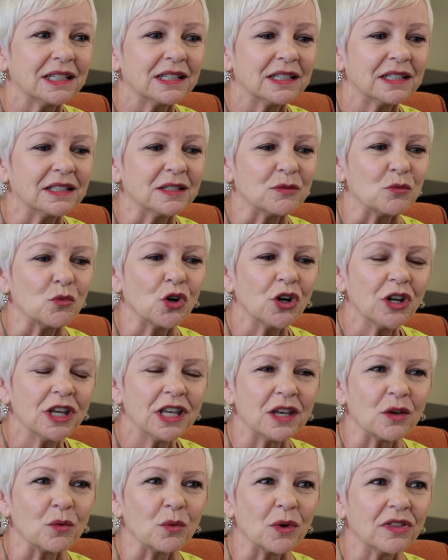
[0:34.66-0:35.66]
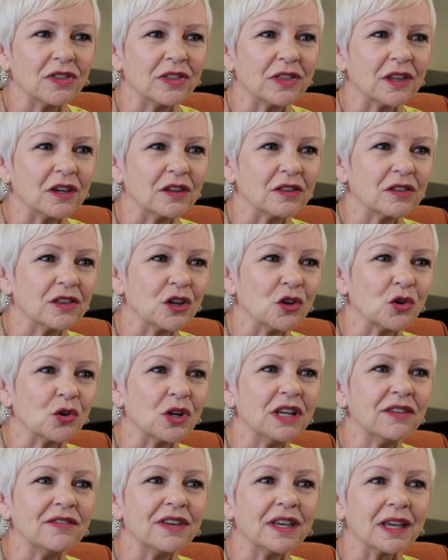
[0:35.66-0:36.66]
um, working with the, the
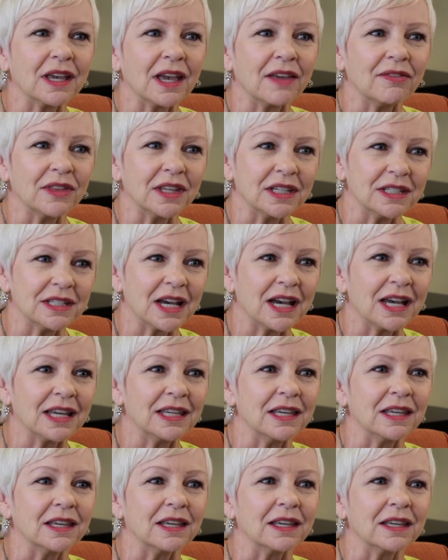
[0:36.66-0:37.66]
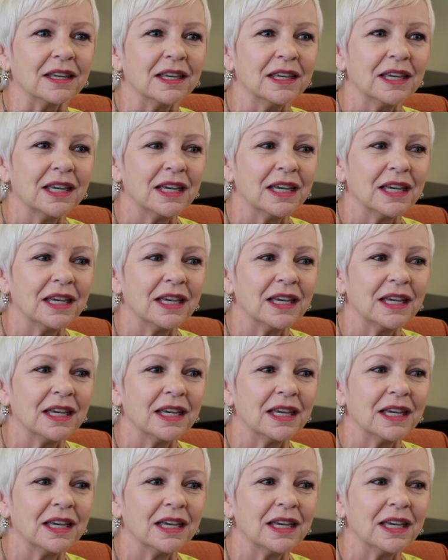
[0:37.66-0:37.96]
grieving and the dying.